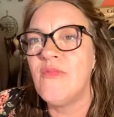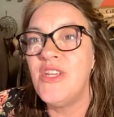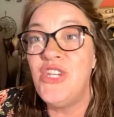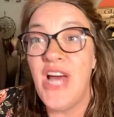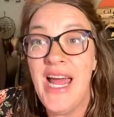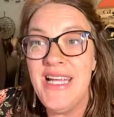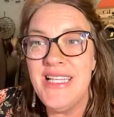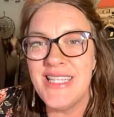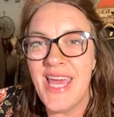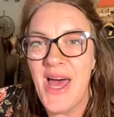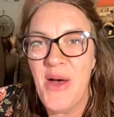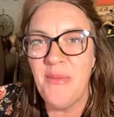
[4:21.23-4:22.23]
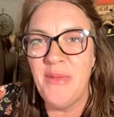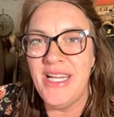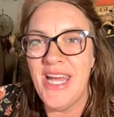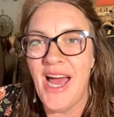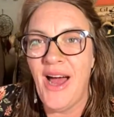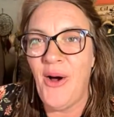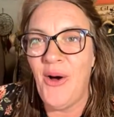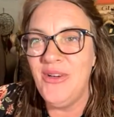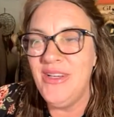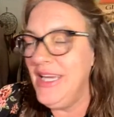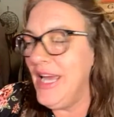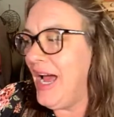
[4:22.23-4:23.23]
Jane's coming, y'all.
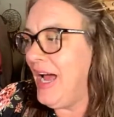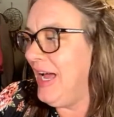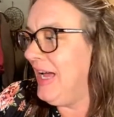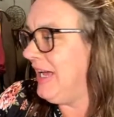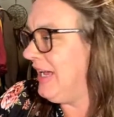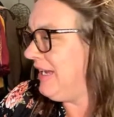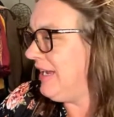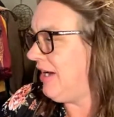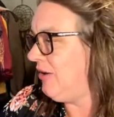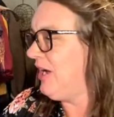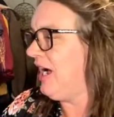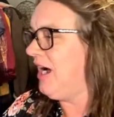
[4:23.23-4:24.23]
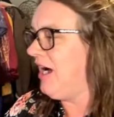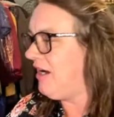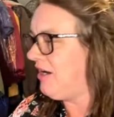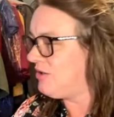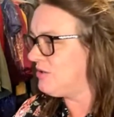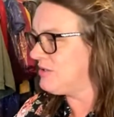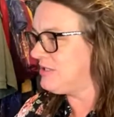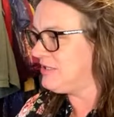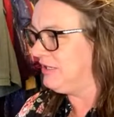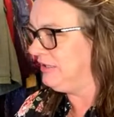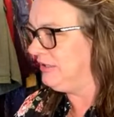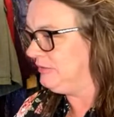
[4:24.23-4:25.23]
Yay. Okay,
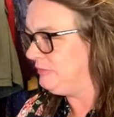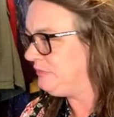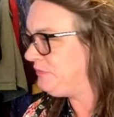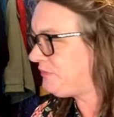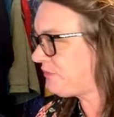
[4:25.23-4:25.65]
awesome.